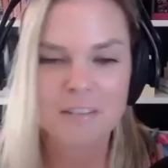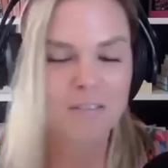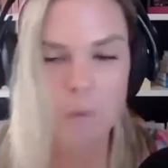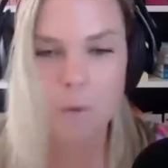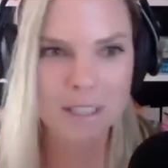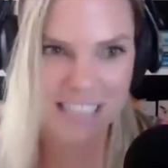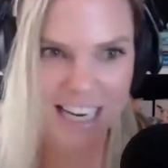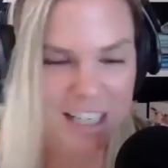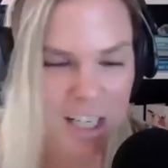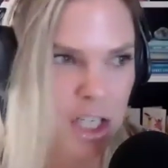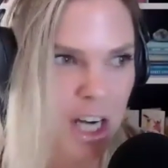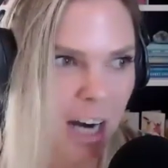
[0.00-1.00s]
four
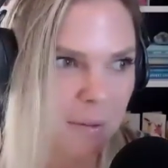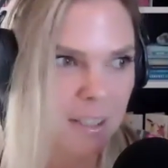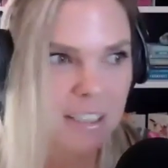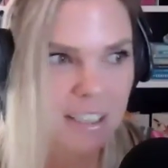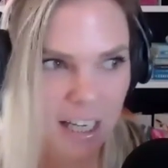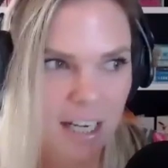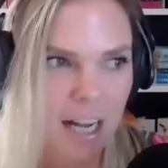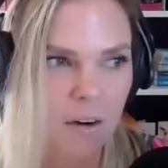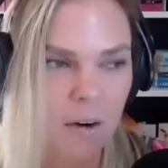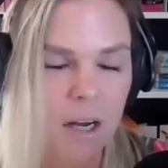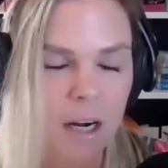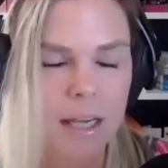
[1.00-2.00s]
second shower, get
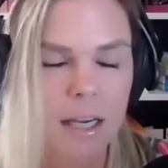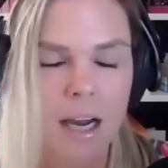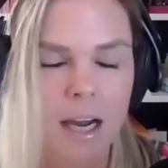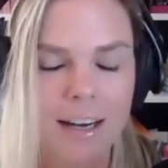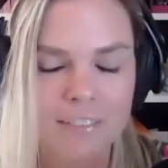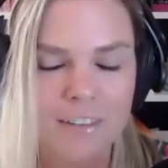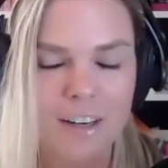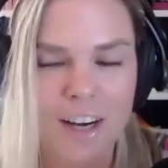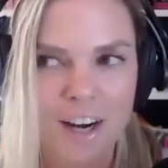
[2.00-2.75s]
out, and I kind of